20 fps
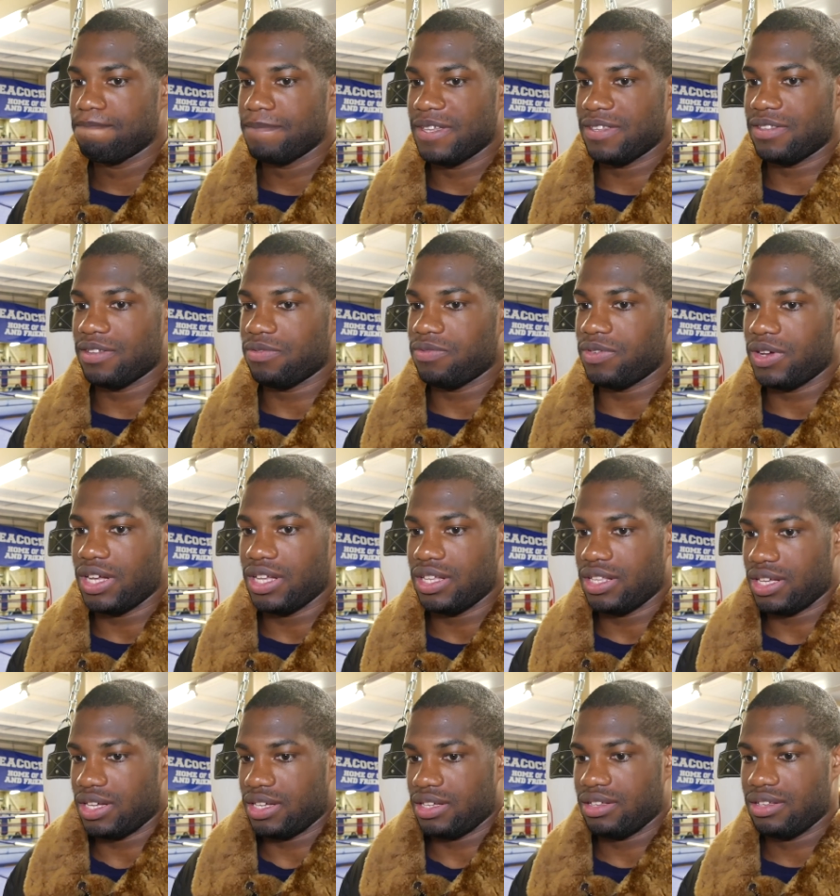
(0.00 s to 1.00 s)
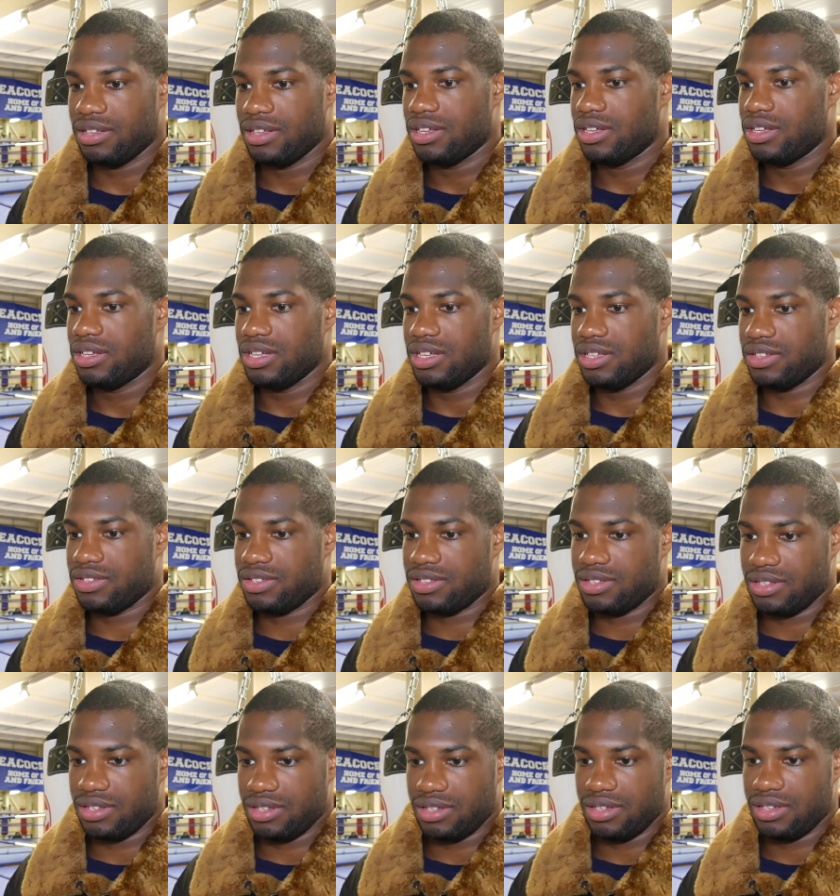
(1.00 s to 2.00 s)
it's a fight that
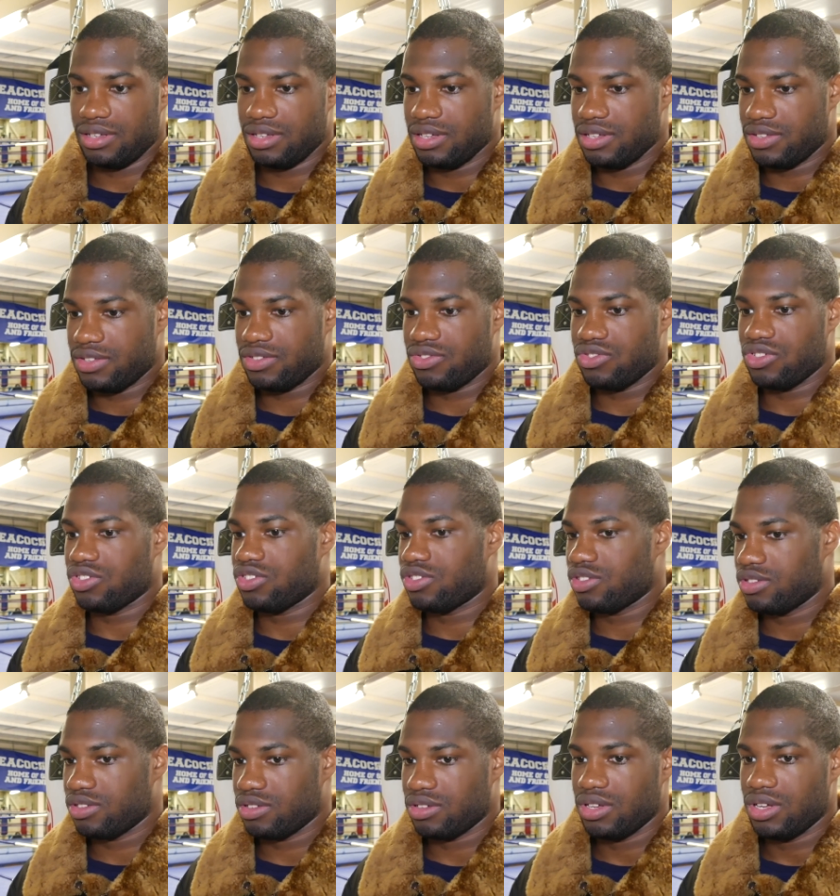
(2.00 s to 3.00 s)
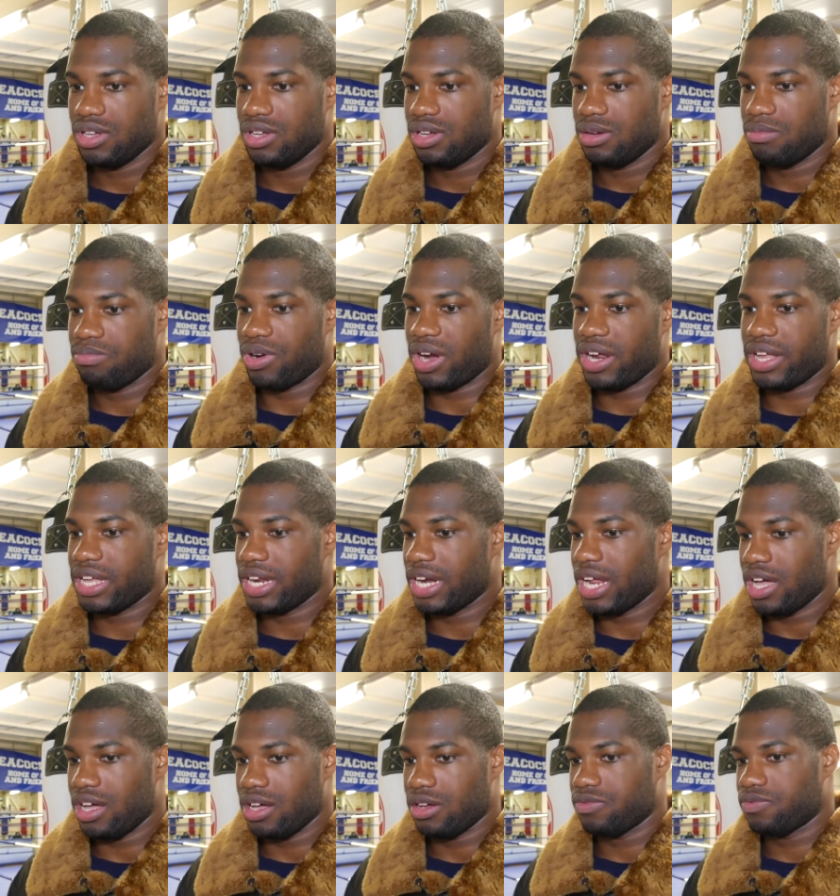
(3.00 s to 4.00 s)
it's just breaking
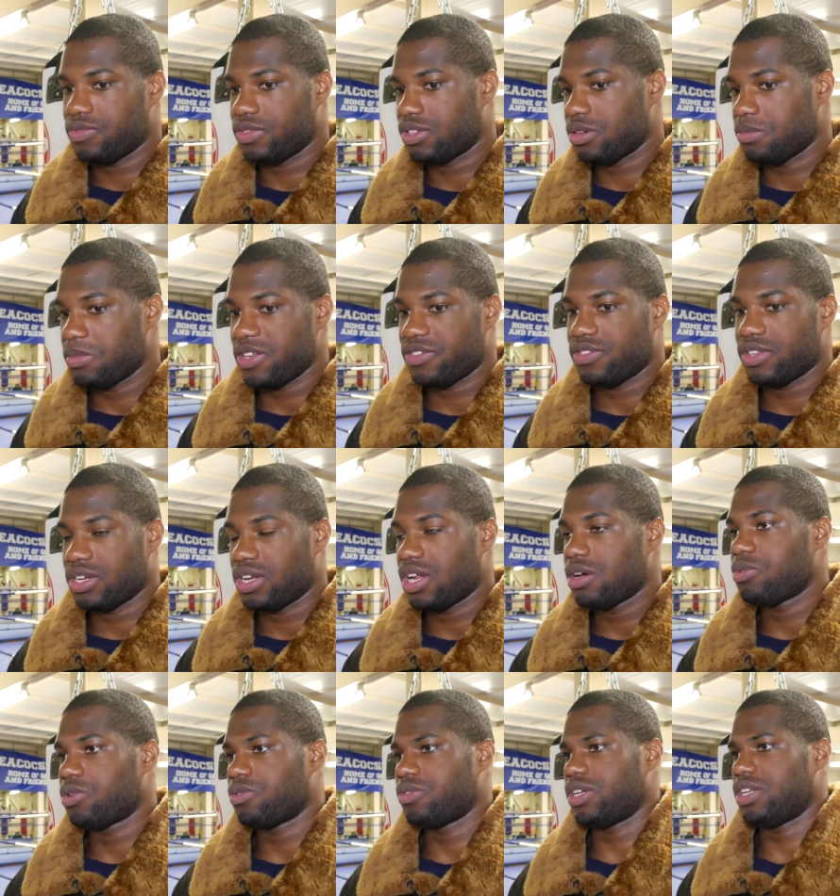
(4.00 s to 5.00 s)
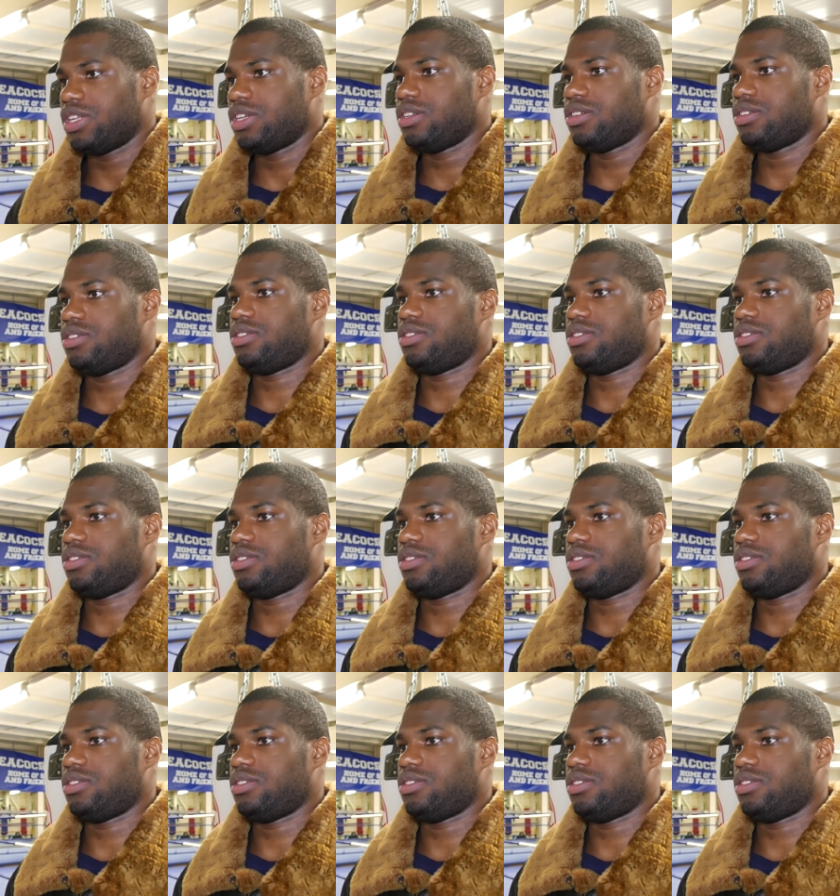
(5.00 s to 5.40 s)
out of domestic level really.